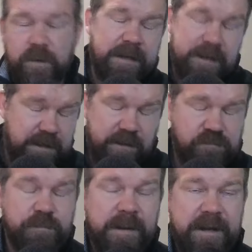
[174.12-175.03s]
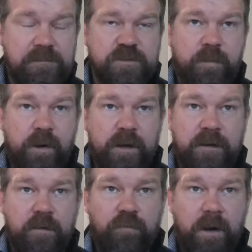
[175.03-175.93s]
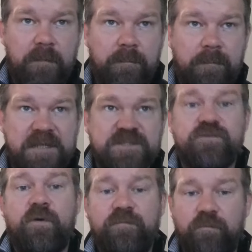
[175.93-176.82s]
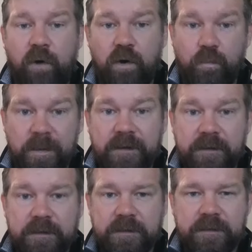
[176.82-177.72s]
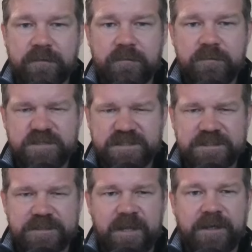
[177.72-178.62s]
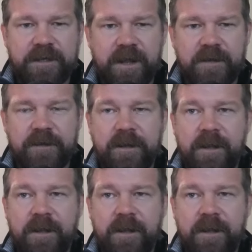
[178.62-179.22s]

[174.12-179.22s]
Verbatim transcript: he he was made he was appointed a master of the Royal Mint in in sixteen ninety-nine,